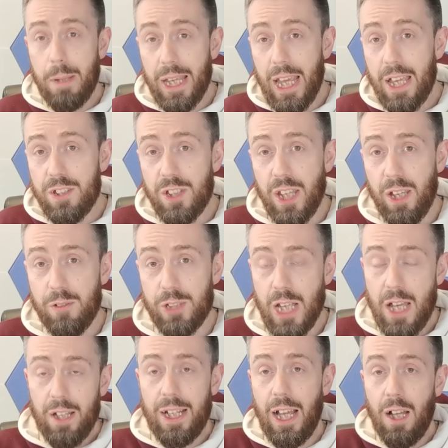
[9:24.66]
PSUs.
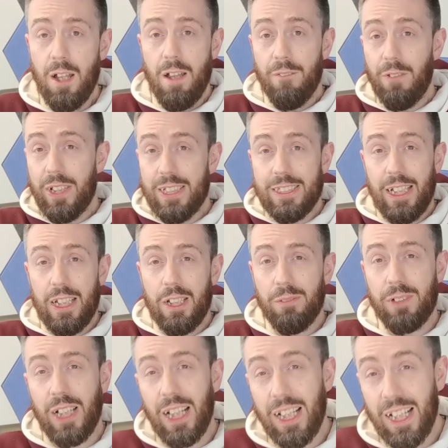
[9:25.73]
Now, for the sake
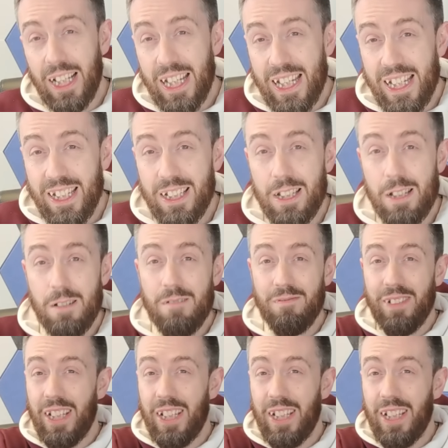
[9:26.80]
of clean,